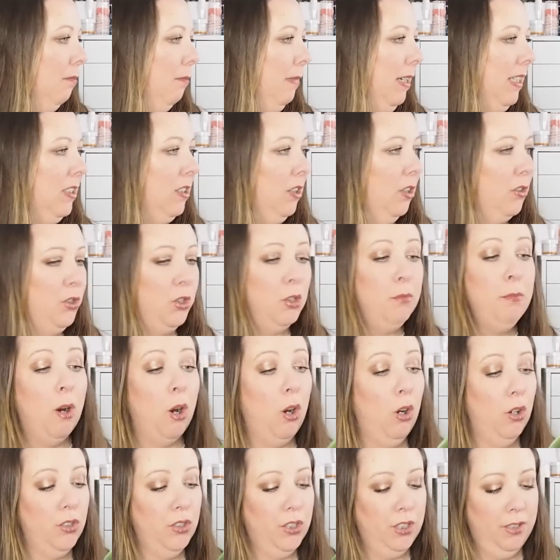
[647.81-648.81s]
Maison du
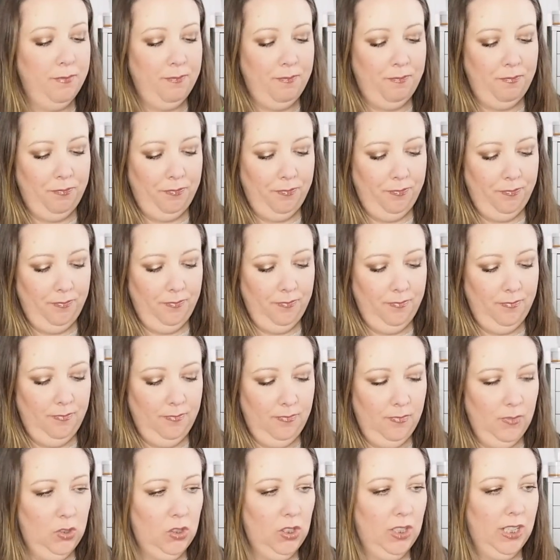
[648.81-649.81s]
Monde,
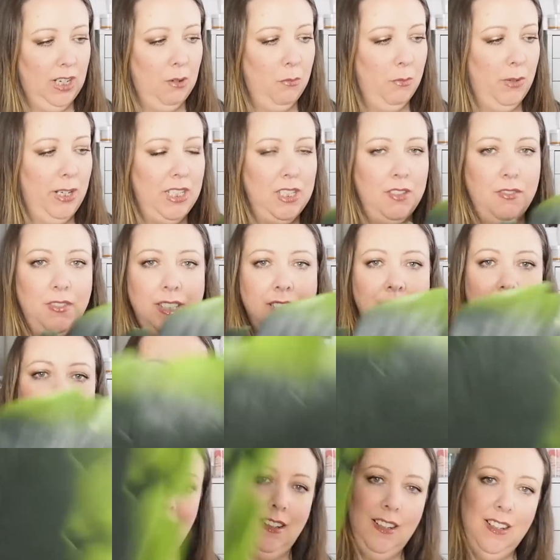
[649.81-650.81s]
which I can't wait to visit
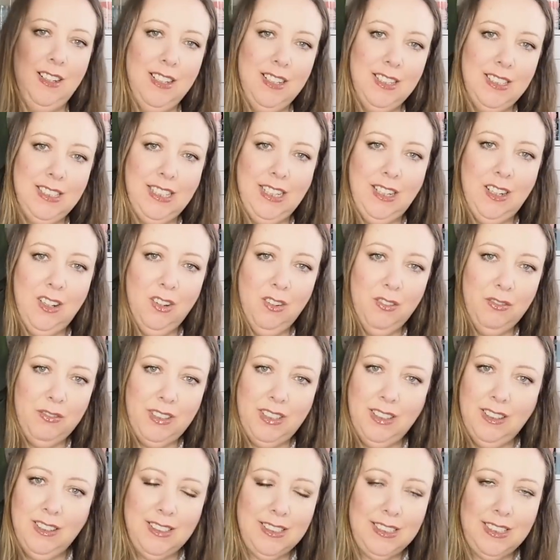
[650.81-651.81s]
again. See, I love
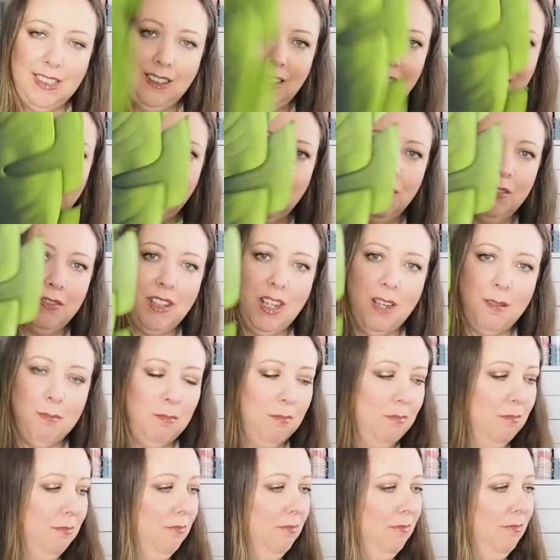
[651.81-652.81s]
them.
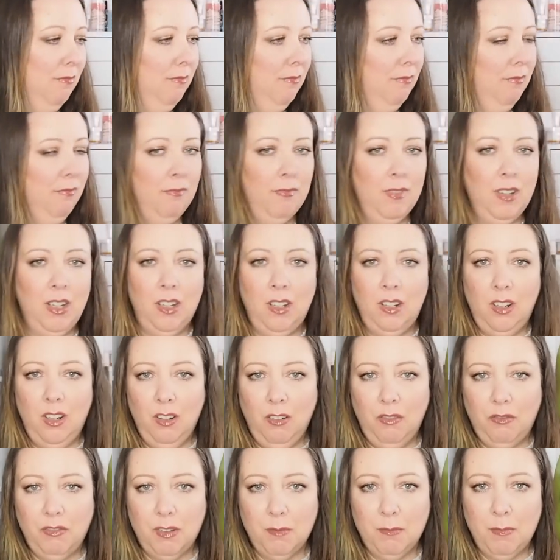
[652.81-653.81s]

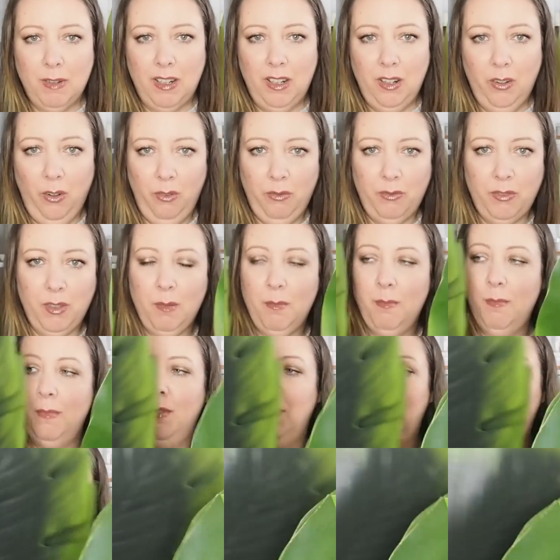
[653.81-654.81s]
They're
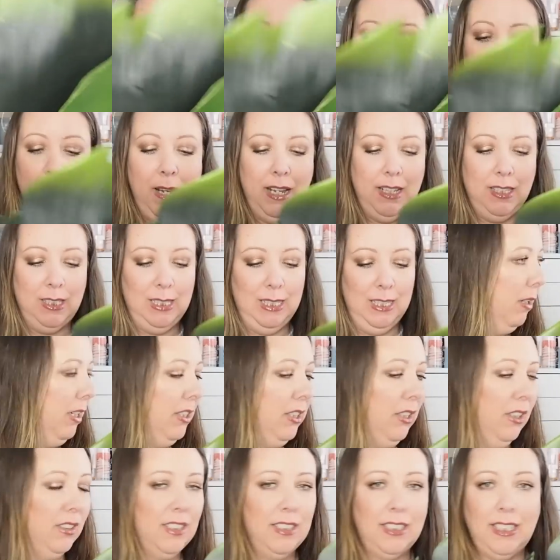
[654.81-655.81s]
placemats. I
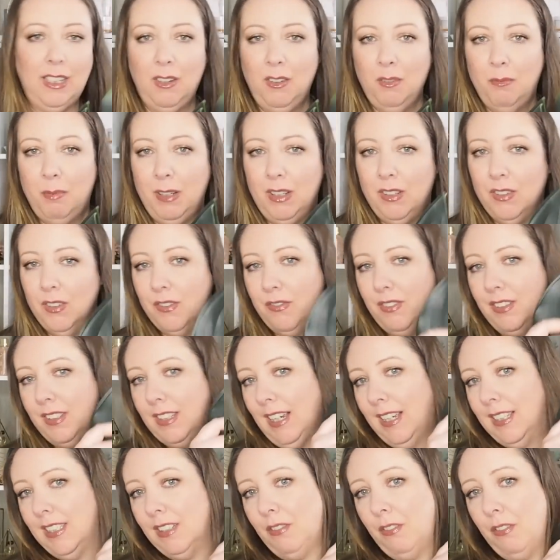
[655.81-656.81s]
thought they would be just
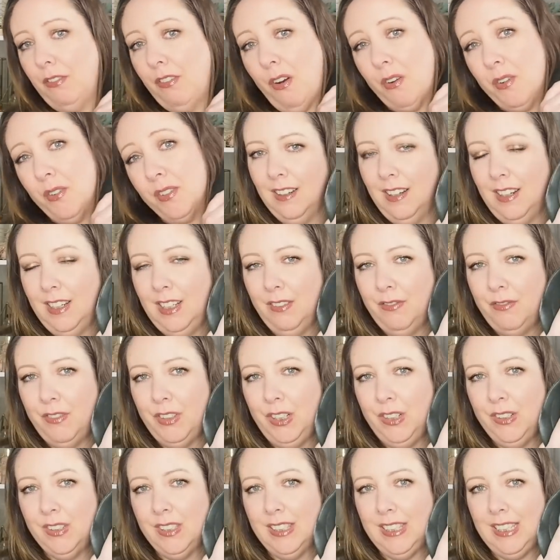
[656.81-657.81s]
fantastic for photos. I loved
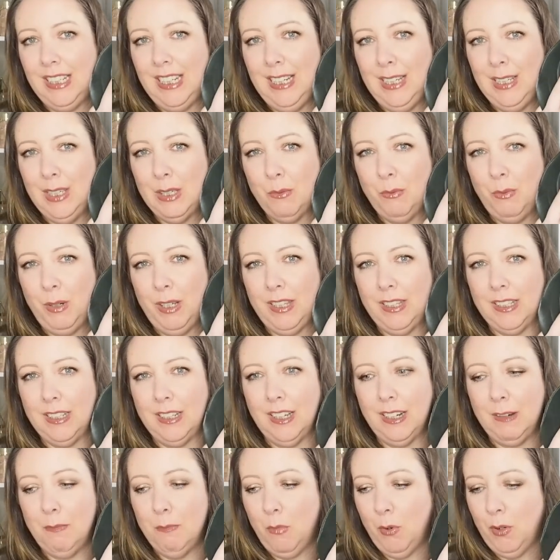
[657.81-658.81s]
using these with
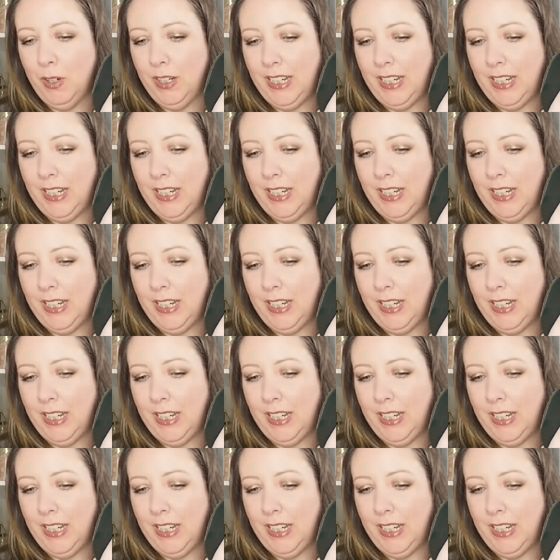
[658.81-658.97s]
kind of more